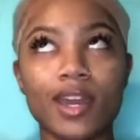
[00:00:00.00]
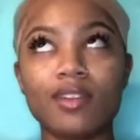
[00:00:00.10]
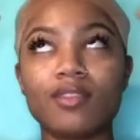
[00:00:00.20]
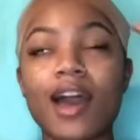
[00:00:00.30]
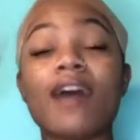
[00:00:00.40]

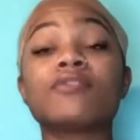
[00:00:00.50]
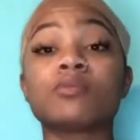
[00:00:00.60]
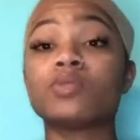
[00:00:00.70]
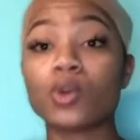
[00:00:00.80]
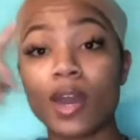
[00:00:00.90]
have
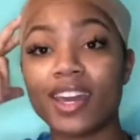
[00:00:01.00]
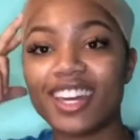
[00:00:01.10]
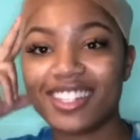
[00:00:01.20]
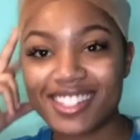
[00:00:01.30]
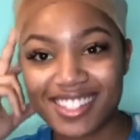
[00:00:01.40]
some
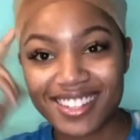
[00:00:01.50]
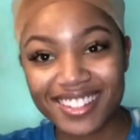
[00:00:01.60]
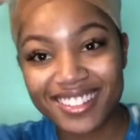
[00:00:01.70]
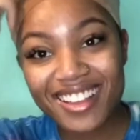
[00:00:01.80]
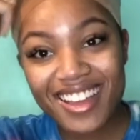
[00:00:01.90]
twaids
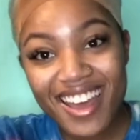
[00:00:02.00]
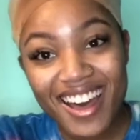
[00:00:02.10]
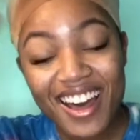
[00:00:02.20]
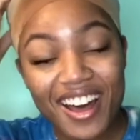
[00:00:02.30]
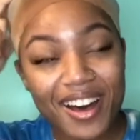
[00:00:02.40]

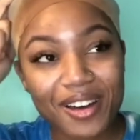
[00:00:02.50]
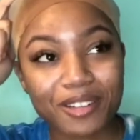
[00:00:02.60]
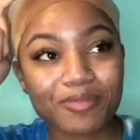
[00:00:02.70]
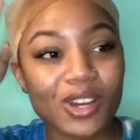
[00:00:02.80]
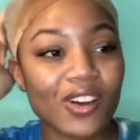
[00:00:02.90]

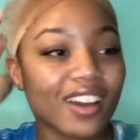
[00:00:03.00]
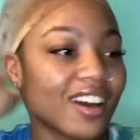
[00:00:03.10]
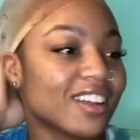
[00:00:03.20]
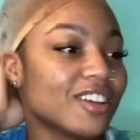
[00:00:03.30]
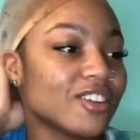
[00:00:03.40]
going
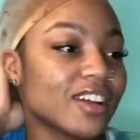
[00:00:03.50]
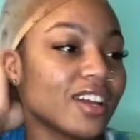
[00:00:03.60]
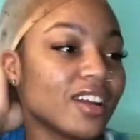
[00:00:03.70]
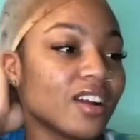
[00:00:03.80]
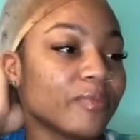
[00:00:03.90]
on under
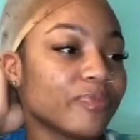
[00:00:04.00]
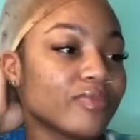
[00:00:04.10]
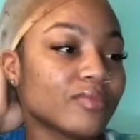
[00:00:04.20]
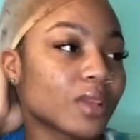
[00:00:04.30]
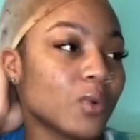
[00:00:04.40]
here,
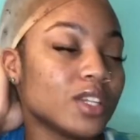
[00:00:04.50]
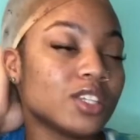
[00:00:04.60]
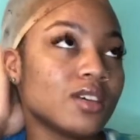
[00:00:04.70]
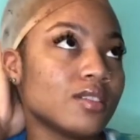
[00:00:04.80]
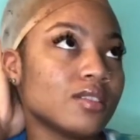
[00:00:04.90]
which
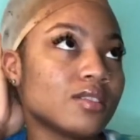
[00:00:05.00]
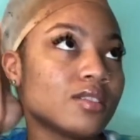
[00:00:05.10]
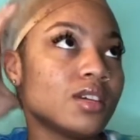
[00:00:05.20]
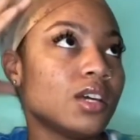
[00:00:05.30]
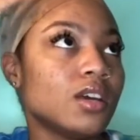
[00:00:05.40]
is,
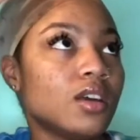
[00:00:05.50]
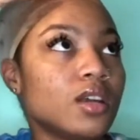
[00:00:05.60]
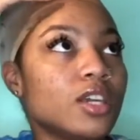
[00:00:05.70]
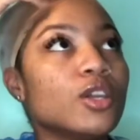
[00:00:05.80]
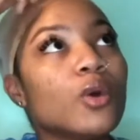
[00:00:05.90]

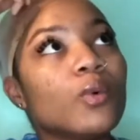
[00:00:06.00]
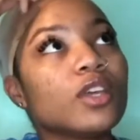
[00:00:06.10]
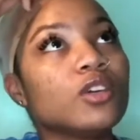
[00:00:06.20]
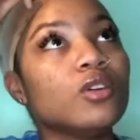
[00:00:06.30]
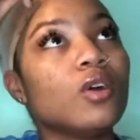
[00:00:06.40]
you know, when
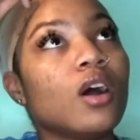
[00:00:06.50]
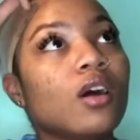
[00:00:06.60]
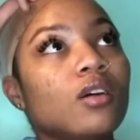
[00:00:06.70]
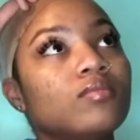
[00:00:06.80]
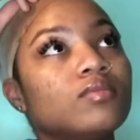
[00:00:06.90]
you,
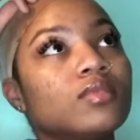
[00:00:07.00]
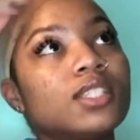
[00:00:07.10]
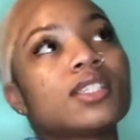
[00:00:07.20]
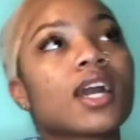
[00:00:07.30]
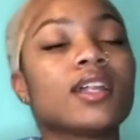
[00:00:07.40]

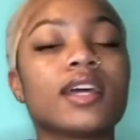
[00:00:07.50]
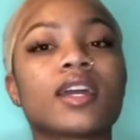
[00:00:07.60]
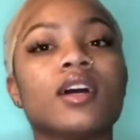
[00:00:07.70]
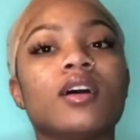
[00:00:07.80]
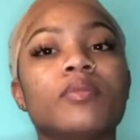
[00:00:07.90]
it's kind of like
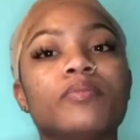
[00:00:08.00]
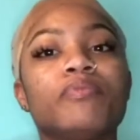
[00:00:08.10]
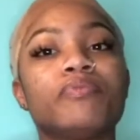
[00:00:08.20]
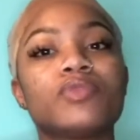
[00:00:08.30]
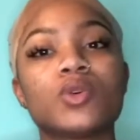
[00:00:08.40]
a
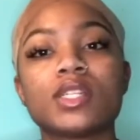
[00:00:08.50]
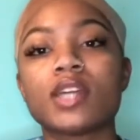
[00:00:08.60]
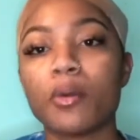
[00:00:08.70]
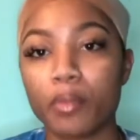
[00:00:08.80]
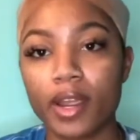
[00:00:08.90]
twist
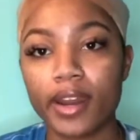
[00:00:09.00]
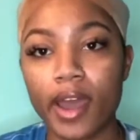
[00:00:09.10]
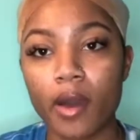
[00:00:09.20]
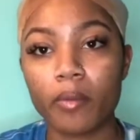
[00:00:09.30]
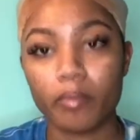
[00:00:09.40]
out braid
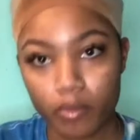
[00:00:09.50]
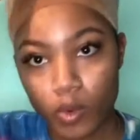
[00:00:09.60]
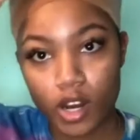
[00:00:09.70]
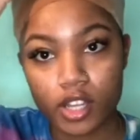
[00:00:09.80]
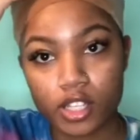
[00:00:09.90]
out,
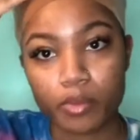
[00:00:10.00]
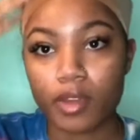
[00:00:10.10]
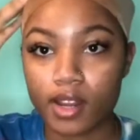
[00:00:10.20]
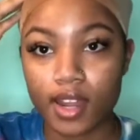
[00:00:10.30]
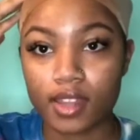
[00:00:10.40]
where it's
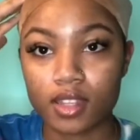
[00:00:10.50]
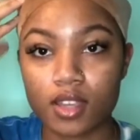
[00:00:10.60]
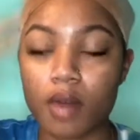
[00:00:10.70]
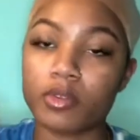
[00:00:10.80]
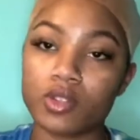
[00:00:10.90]
braided at the
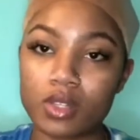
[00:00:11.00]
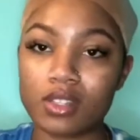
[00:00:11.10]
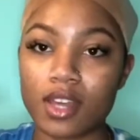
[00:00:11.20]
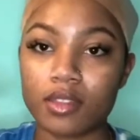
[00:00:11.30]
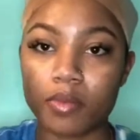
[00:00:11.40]
top and
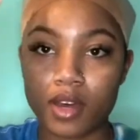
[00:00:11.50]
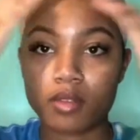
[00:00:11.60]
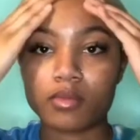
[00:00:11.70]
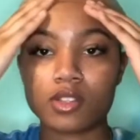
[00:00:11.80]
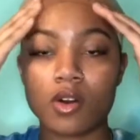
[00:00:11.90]
twisted at the
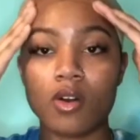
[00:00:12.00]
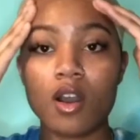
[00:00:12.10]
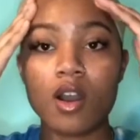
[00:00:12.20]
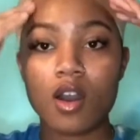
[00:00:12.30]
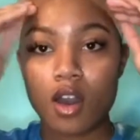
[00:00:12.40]
bottom. So
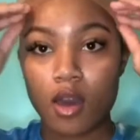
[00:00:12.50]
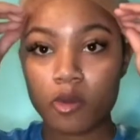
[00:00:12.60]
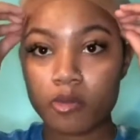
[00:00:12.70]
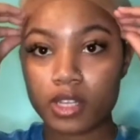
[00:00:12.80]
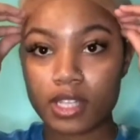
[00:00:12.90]
I'm going
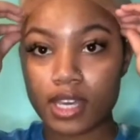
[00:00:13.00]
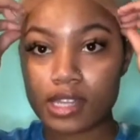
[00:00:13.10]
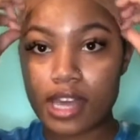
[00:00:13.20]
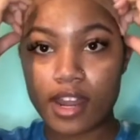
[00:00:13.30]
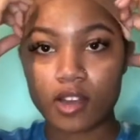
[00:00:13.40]
to be taking
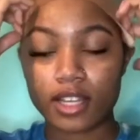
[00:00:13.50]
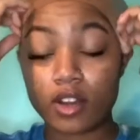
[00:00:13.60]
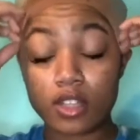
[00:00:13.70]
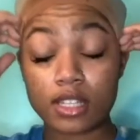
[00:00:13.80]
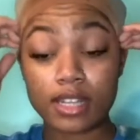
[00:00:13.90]
that out
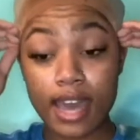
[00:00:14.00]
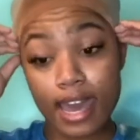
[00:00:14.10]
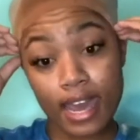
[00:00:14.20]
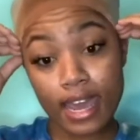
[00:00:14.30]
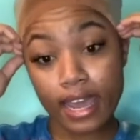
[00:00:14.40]
later today,